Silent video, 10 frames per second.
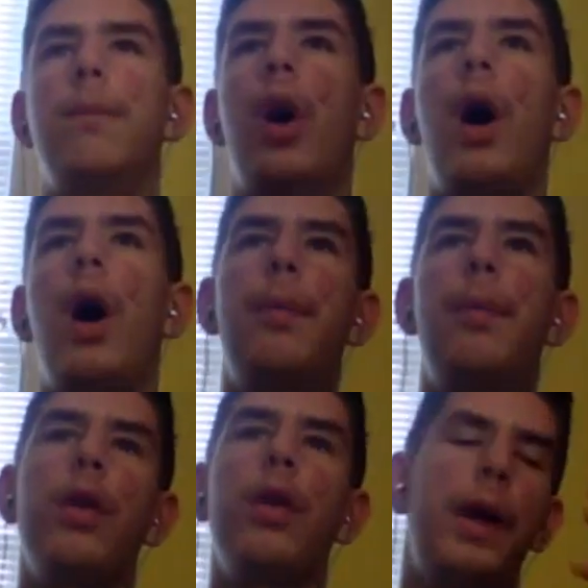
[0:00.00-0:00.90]
ups of the
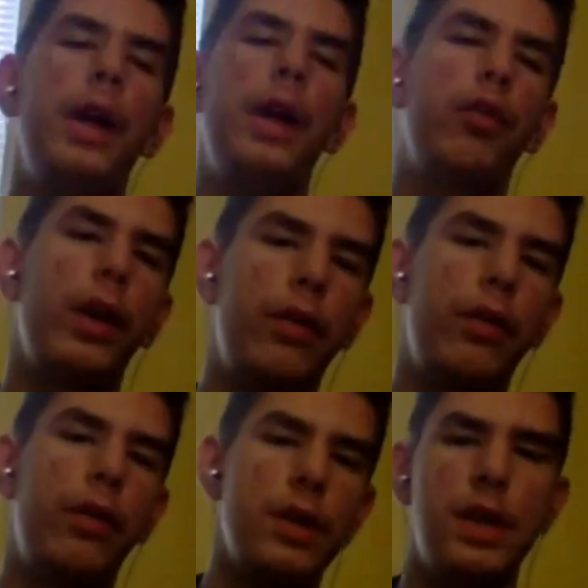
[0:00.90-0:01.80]
Patriots is they
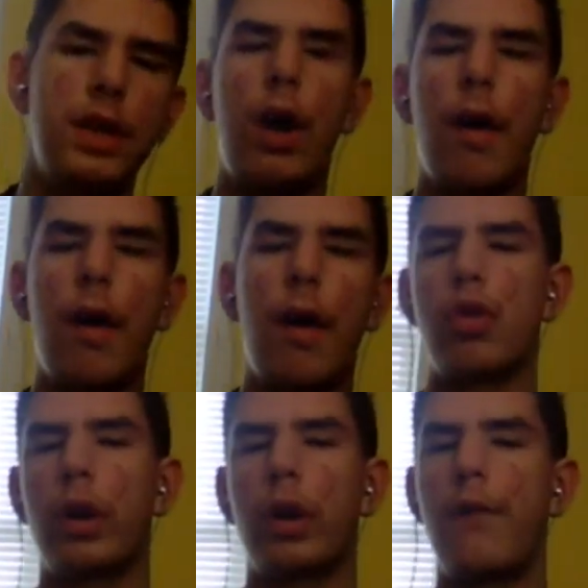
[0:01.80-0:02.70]
still have a strong
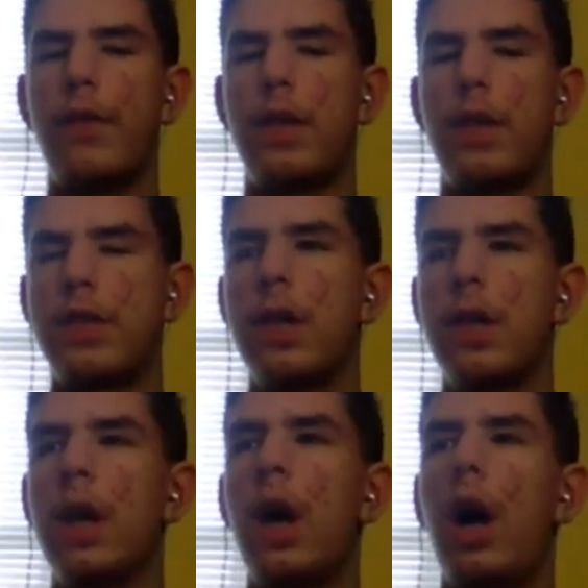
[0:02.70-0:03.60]
offense.
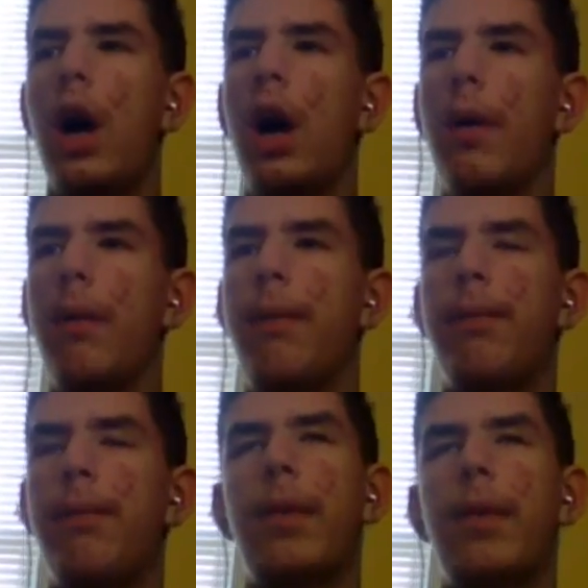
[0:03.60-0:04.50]
I
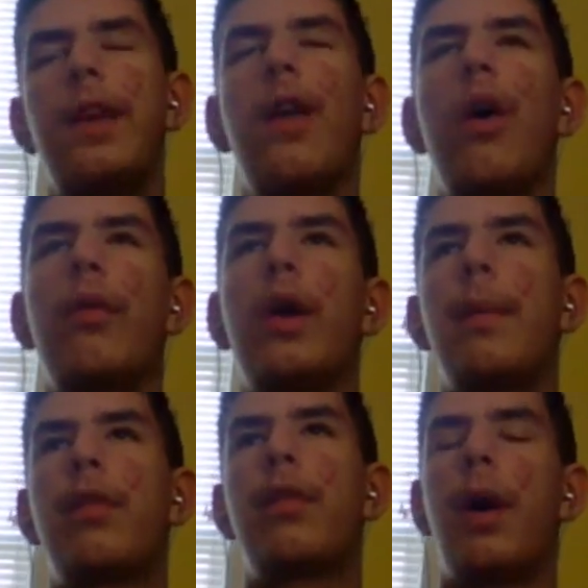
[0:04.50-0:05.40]
know they're
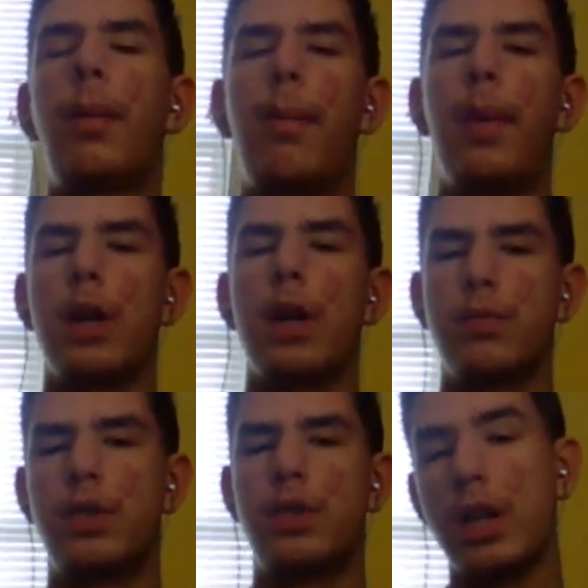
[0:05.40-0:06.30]
missing a couple players, which
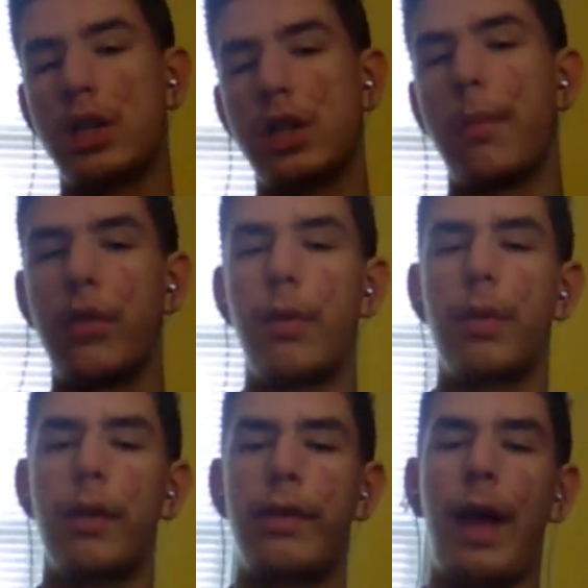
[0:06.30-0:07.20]
that has come to some of their
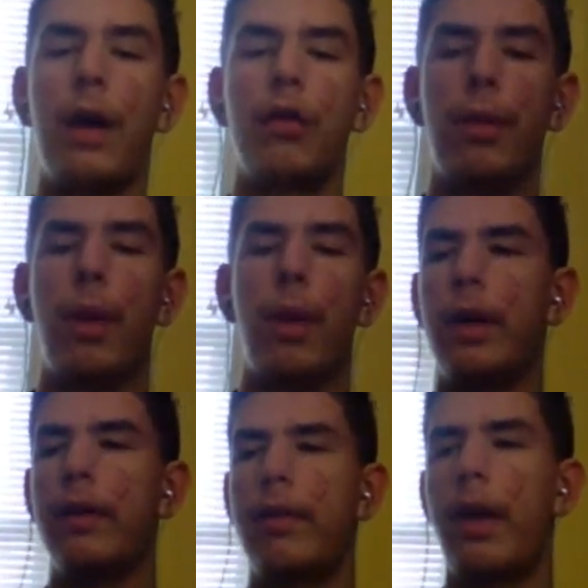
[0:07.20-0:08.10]
downs, but I will get into
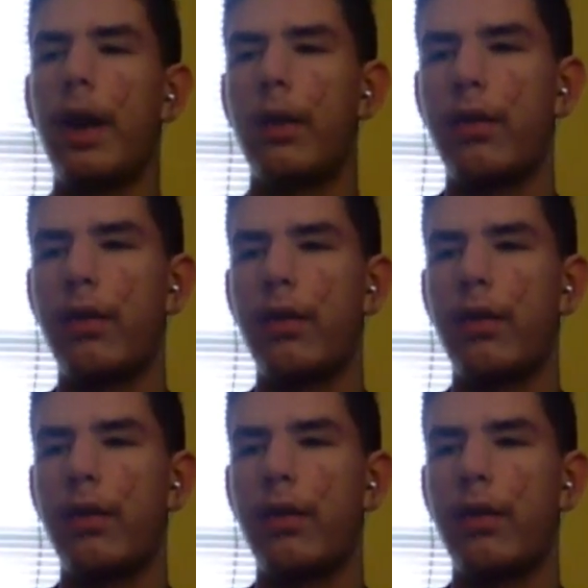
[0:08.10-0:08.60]
that in a second.